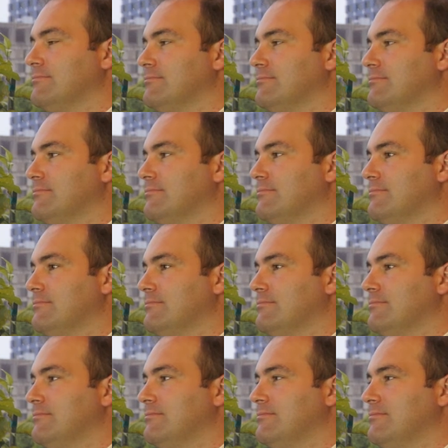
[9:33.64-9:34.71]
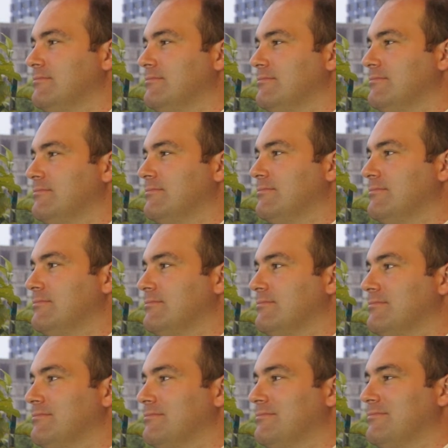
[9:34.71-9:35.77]

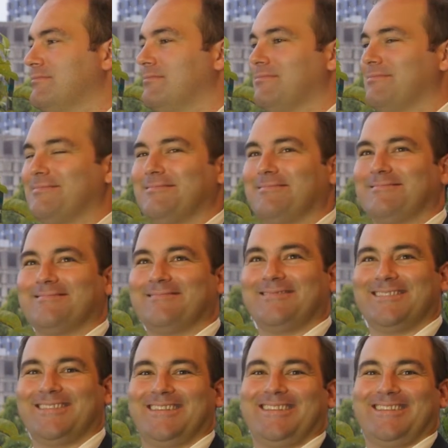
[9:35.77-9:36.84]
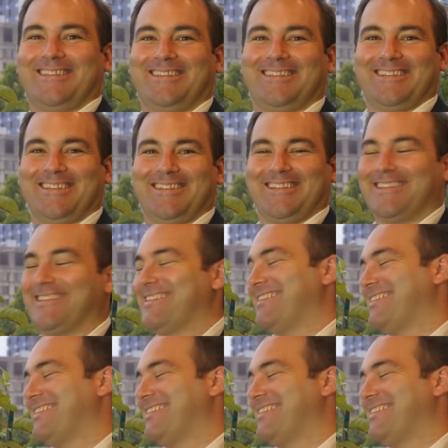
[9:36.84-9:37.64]
This person isn't speaking.